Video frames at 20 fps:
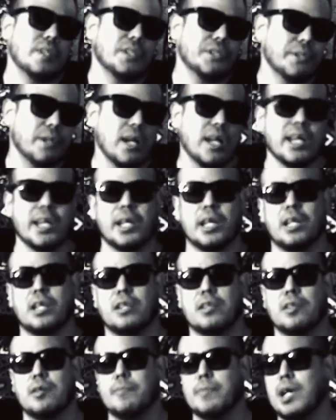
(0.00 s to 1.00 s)
a try.
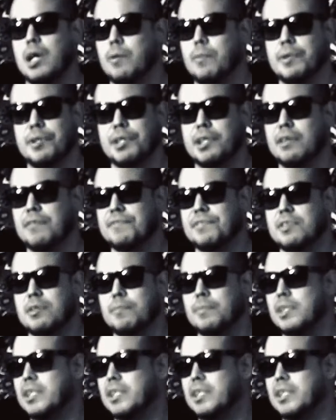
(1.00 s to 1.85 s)
You might want to give some